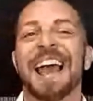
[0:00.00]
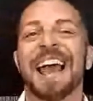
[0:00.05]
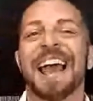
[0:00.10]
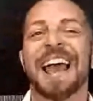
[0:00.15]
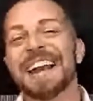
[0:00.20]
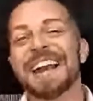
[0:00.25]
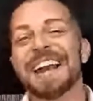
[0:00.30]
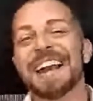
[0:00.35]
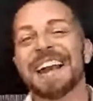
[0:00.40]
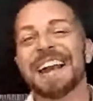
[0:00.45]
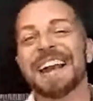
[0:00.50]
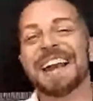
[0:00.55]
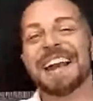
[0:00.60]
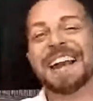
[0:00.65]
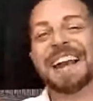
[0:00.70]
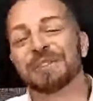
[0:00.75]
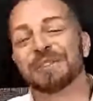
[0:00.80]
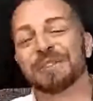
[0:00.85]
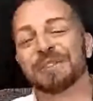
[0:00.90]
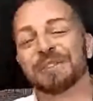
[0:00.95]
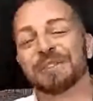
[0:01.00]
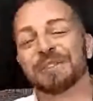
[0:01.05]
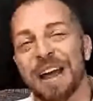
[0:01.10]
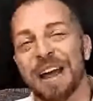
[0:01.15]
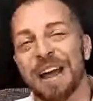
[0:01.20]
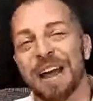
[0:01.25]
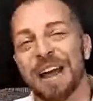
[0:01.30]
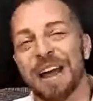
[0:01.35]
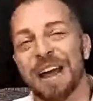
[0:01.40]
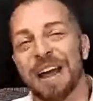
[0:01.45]
and now they're trying
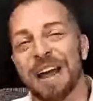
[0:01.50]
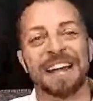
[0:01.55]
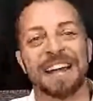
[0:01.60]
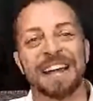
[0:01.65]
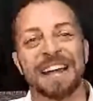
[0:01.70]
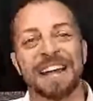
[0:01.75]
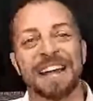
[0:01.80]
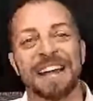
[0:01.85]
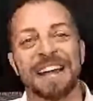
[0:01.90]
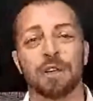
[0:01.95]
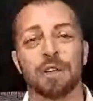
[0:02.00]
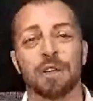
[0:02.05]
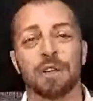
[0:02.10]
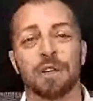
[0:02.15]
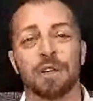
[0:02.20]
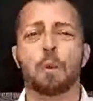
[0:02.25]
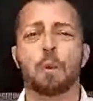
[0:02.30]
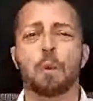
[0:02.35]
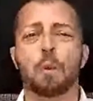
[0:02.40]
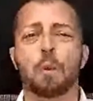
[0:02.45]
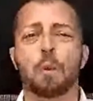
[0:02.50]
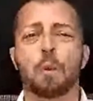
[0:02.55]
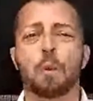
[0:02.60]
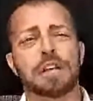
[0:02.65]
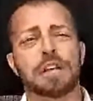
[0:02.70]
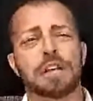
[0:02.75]
to spin it as well.